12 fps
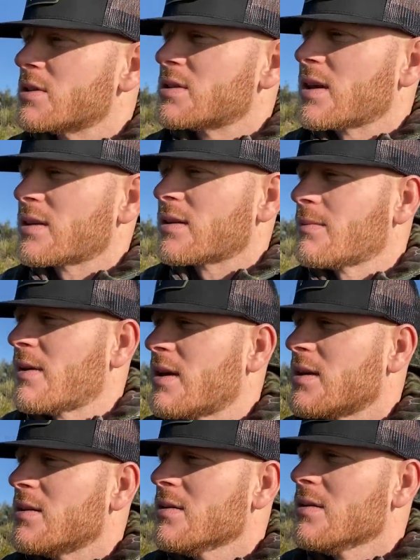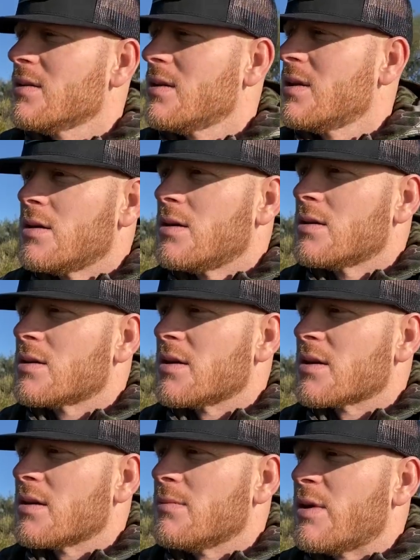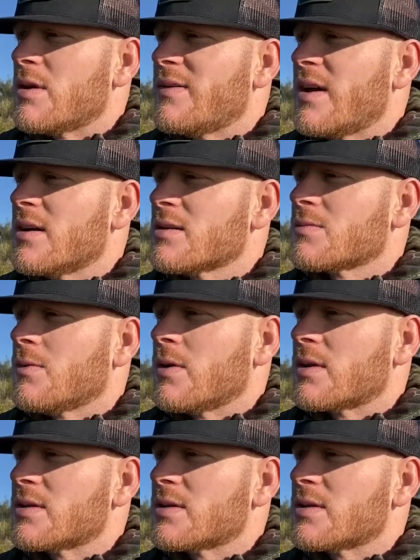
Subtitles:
we just hiked up that hill, trying to get a better vantage point.